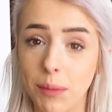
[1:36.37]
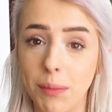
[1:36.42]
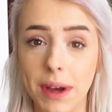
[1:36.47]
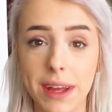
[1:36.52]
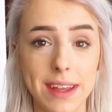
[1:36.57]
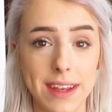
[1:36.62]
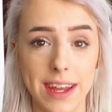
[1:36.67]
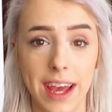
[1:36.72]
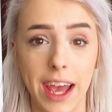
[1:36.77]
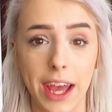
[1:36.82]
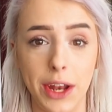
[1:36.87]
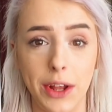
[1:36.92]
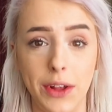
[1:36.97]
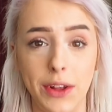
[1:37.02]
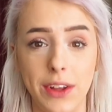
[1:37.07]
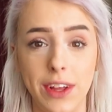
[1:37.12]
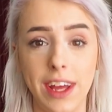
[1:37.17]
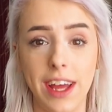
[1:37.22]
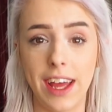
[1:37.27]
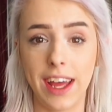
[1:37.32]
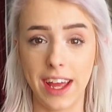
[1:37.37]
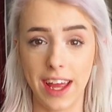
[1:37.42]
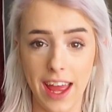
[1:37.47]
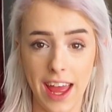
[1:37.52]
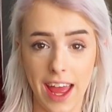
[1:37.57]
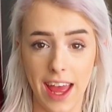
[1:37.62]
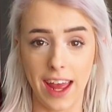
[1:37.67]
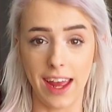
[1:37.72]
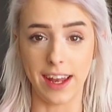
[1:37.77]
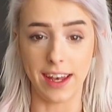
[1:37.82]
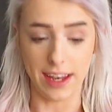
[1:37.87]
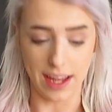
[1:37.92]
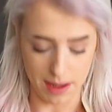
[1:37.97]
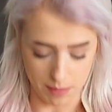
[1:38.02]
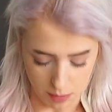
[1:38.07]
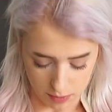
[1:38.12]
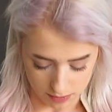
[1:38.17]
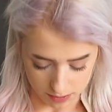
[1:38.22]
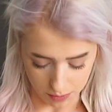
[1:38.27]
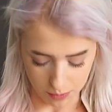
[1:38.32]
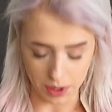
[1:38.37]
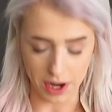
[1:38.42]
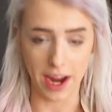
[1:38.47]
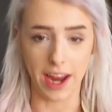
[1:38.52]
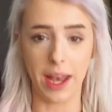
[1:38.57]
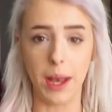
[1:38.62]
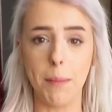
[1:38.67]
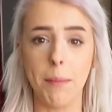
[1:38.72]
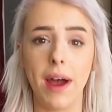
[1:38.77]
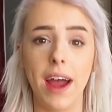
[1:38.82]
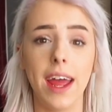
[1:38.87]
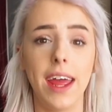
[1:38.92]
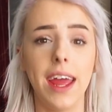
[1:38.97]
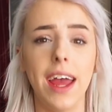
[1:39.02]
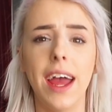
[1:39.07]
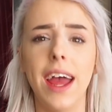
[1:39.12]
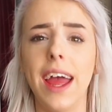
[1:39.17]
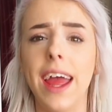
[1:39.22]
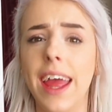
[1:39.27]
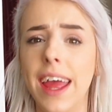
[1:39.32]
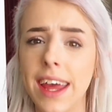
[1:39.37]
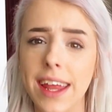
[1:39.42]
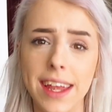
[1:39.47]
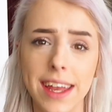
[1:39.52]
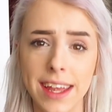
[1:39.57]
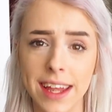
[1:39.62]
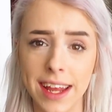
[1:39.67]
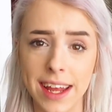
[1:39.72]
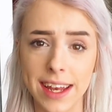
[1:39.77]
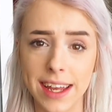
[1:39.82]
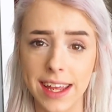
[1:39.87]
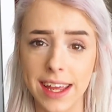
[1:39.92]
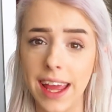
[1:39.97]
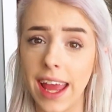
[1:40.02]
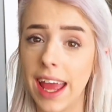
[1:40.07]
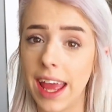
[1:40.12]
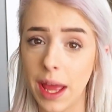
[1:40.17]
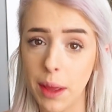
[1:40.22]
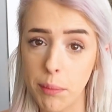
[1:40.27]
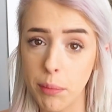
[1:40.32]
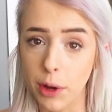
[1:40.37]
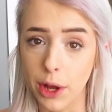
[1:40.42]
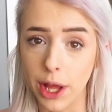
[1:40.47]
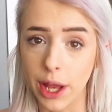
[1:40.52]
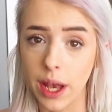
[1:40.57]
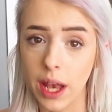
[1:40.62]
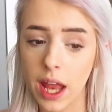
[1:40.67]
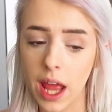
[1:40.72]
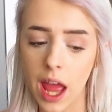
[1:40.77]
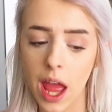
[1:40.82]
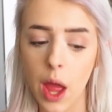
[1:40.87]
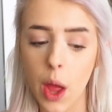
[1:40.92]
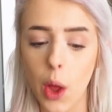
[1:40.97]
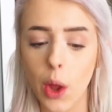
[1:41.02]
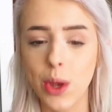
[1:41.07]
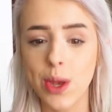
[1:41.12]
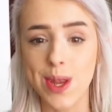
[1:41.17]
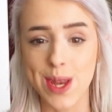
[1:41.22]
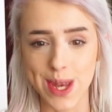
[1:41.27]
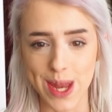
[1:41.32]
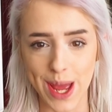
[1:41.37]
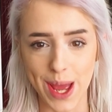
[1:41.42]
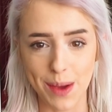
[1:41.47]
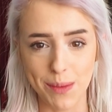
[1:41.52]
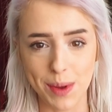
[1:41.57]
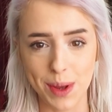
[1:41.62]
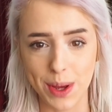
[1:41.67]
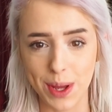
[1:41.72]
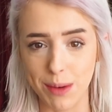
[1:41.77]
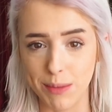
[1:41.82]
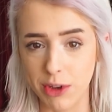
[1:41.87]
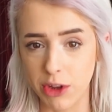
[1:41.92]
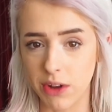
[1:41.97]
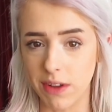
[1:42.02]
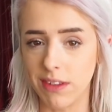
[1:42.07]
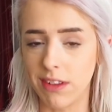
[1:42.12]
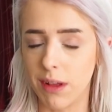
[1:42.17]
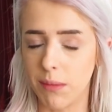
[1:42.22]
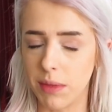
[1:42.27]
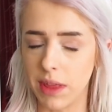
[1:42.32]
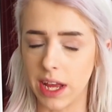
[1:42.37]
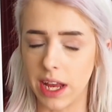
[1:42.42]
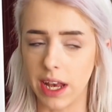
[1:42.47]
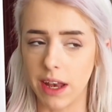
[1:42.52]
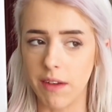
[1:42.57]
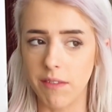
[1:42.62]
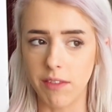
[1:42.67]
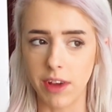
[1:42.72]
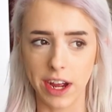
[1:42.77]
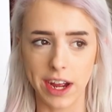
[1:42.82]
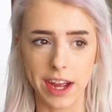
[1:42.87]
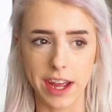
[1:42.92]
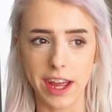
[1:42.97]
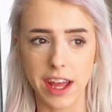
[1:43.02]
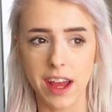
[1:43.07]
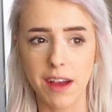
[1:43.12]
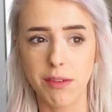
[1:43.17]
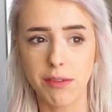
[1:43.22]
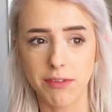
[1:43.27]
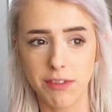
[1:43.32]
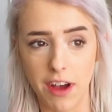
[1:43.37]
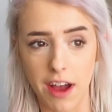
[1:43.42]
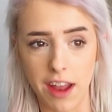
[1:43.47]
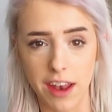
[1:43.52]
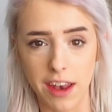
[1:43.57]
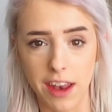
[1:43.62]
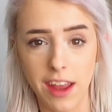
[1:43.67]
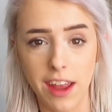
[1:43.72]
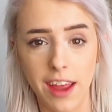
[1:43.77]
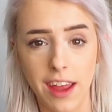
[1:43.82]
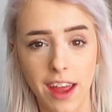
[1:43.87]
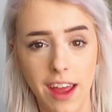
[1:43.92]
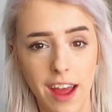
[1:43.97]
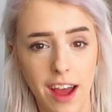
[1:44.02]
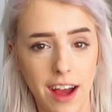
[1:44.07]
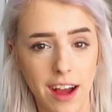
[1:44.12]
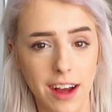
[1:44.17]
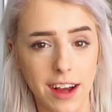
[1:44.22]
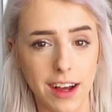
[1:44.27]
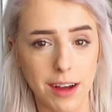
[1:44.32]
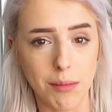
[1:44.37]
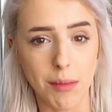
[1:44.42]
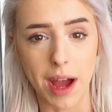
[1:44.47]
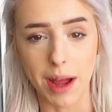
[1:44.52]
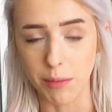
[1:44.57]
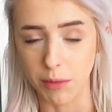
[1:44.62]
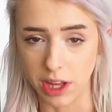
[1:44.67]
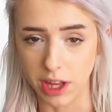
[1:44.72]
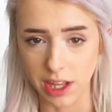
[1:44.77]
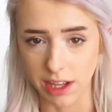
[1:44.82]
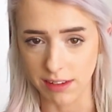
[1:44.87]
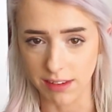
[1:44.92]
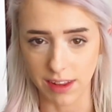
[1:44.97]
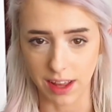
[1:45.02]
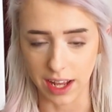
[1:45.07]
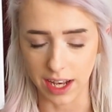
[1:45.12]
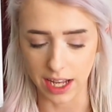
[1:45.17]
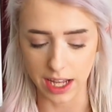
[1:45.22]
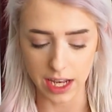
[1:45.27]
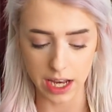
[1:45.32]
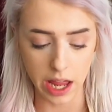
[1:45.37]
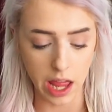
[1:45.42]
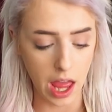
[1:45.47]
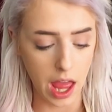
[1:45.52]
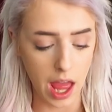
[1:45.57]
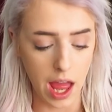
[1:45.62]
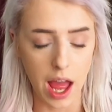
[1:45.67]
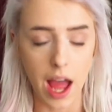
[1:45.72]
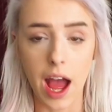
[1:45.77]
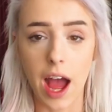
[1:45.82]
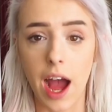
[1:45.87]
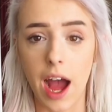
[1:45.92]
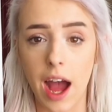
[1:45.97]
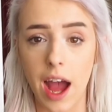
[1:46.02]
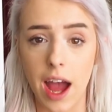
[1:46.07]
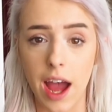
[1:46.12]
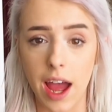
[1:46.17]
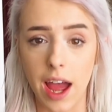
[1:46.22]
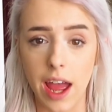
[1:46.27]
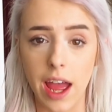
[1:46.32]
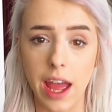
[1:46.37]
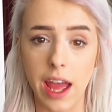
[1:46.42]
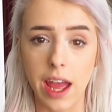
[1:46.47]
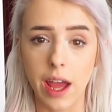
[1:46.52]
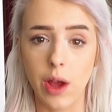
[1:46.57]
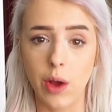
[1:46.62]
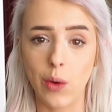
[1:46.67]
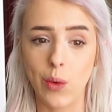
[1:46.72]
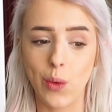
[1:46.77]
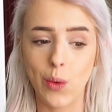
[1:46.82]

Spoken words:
by the title, and I'm also wearing my handy dandy apron, today we are going to be doing something very fun. I'm really excited. I